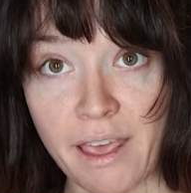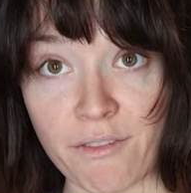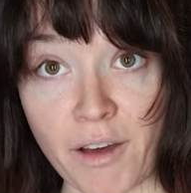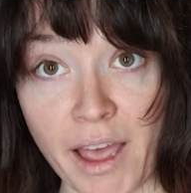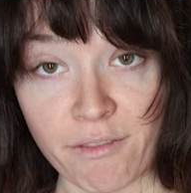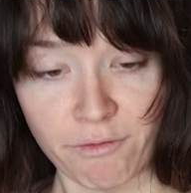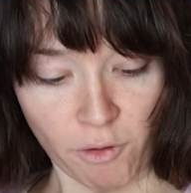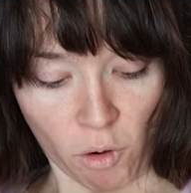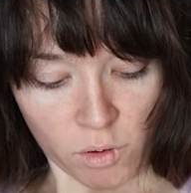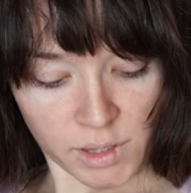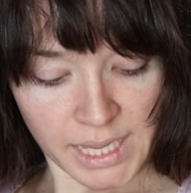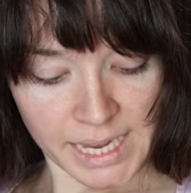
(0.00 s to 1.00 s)
If I
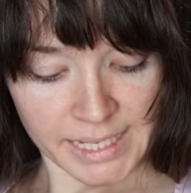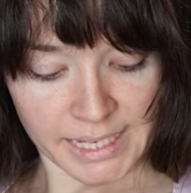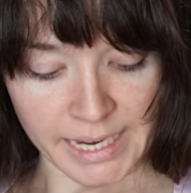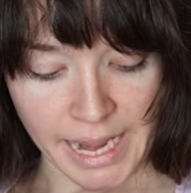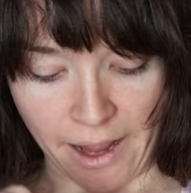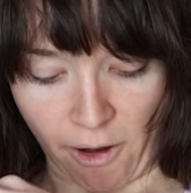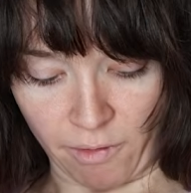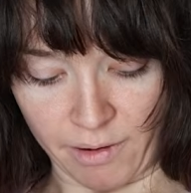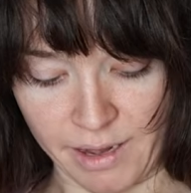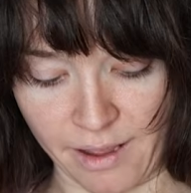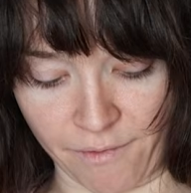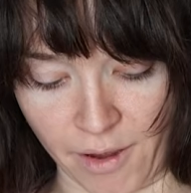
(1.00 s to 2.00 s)
fold this down,
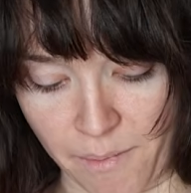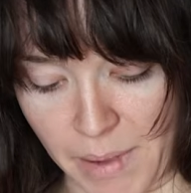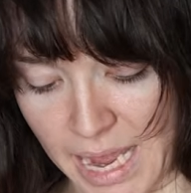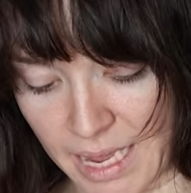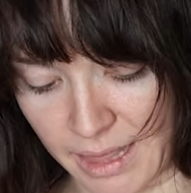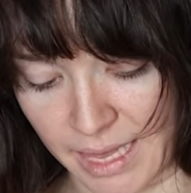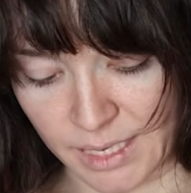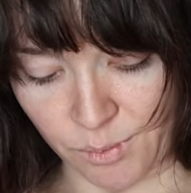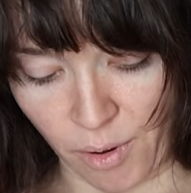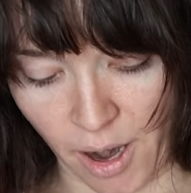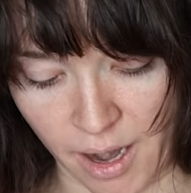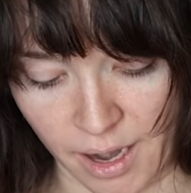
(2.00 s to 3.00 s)
if I make this
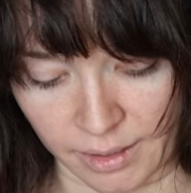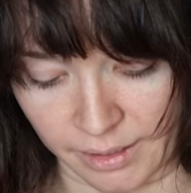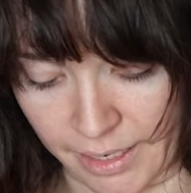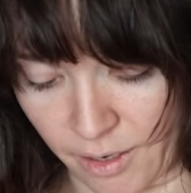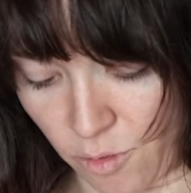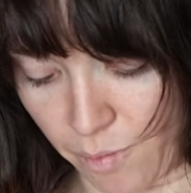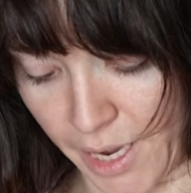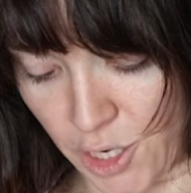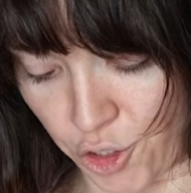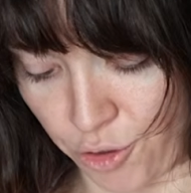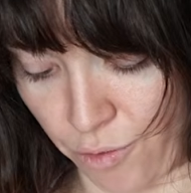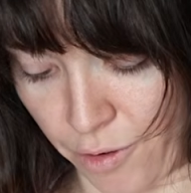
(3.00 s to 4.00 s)
part a little bit
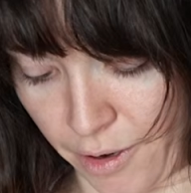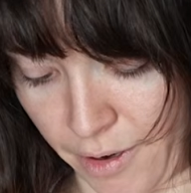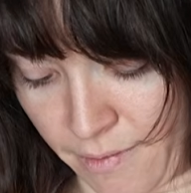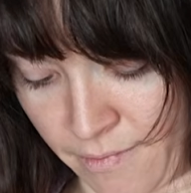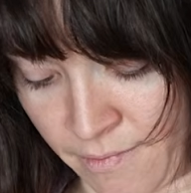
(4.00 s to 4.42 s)
shorter,